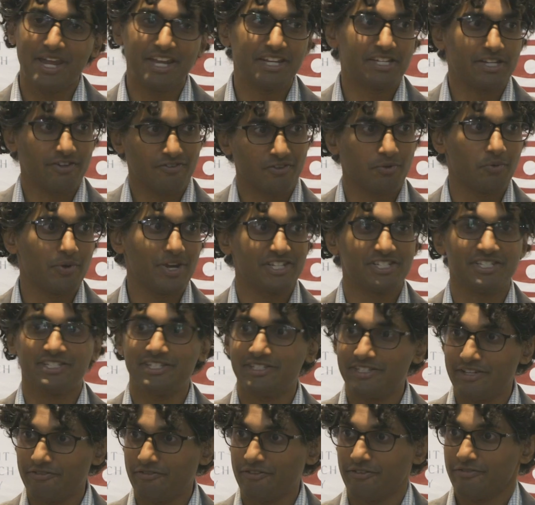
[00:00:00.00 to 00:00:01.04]
paid different wages
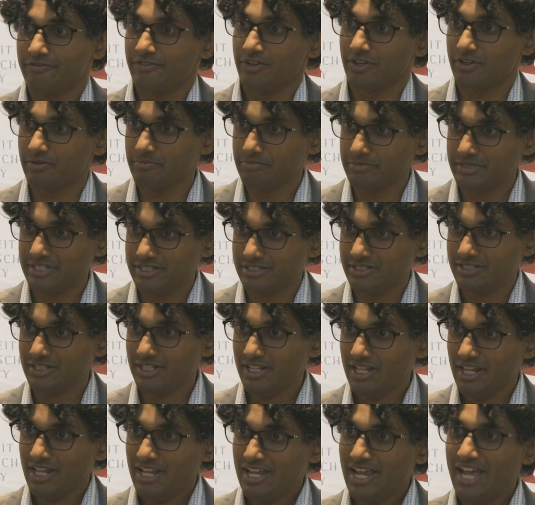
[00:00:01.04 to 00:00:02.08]
at different firms.
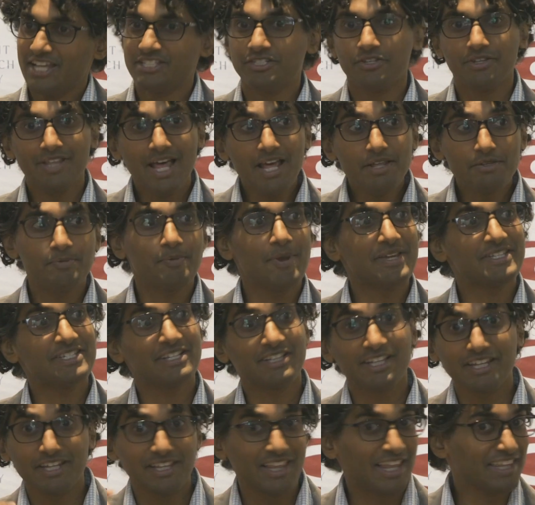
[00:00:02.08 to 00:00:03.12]
And so that's
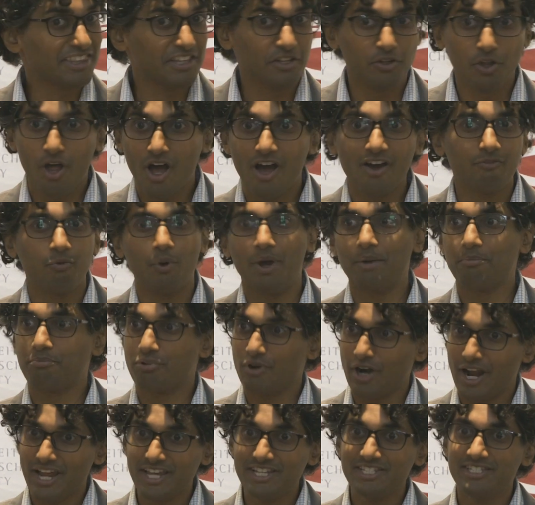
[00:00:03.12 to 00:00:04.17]
basically that the law of
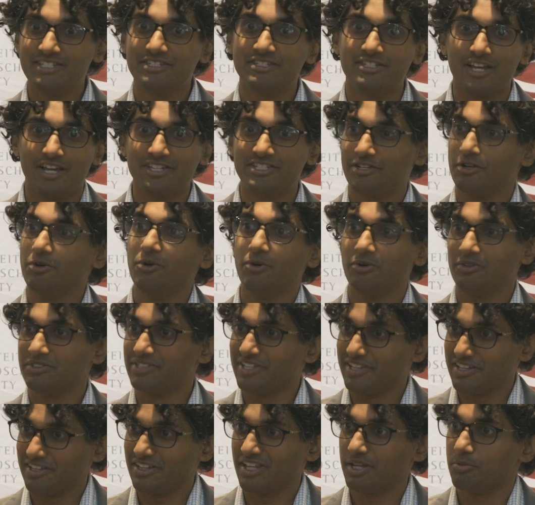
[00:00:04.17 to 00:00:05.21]
one price doesn't
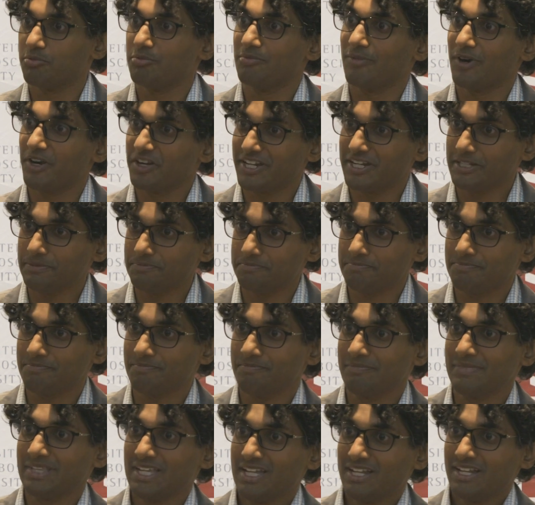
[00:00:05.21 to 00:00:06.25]
hold in the labor market.
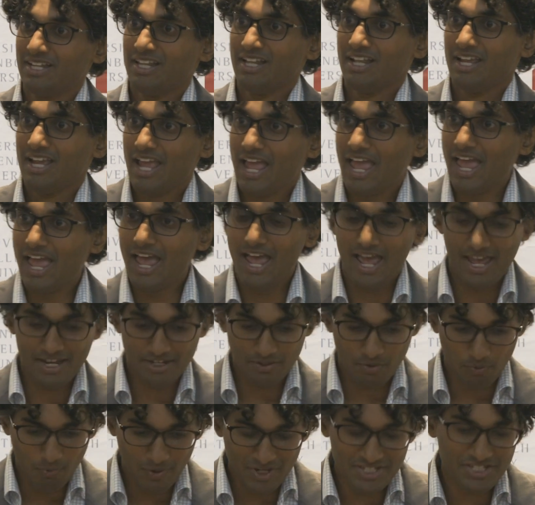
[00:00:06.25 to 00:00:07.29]

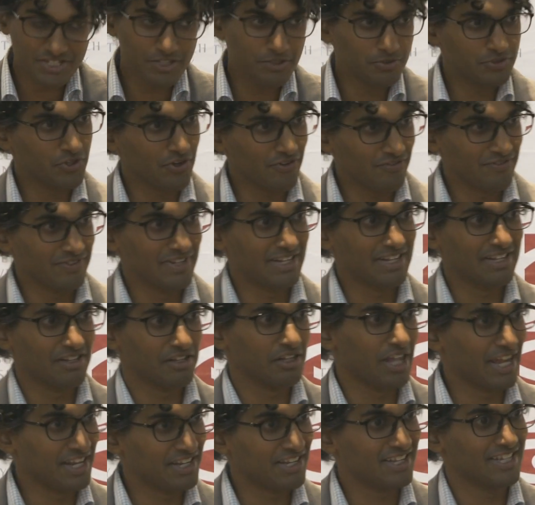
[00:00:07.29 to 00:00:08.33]
And once you sort of
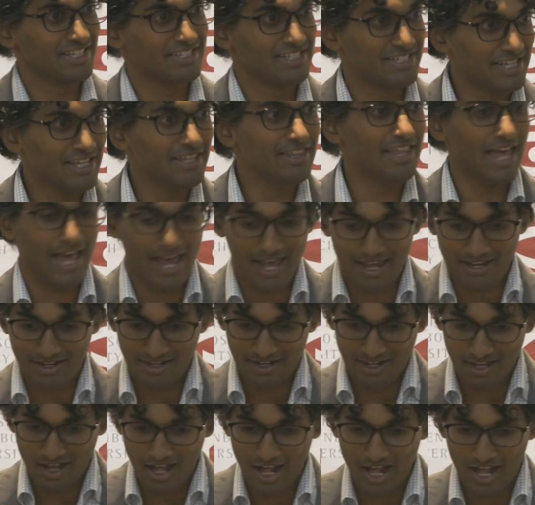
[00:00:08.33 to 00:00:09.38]
like can see
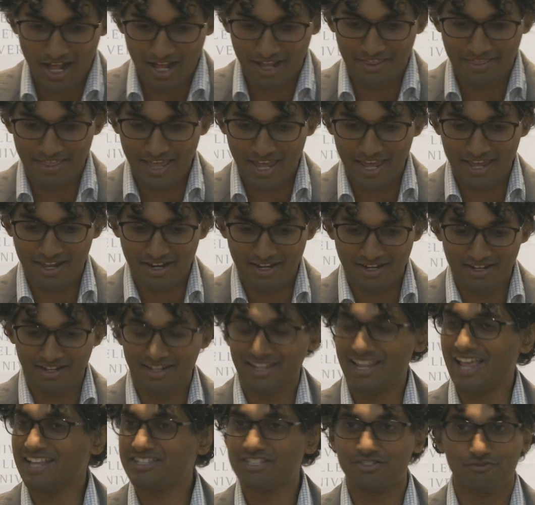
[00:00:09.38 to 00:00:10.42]
that, then
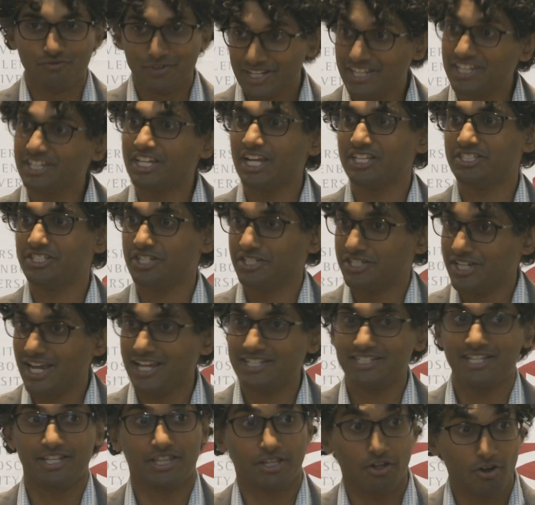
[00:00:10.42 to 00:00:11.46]
that really does
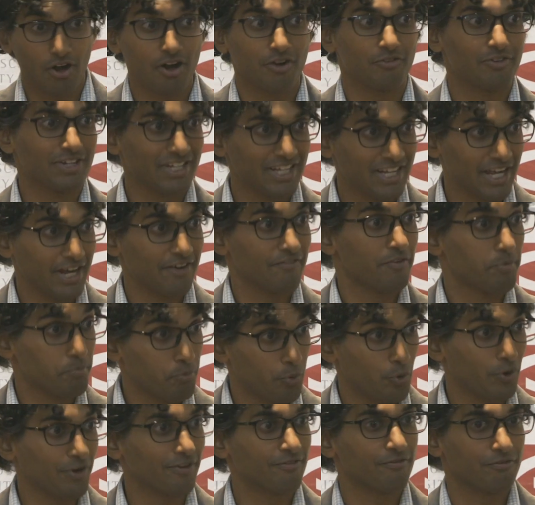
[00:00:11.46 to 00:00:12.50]
suggest that there are really kind of
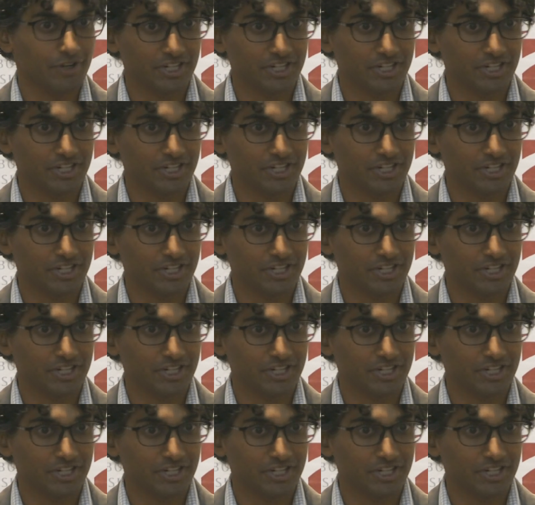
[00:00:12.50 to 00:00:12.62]
important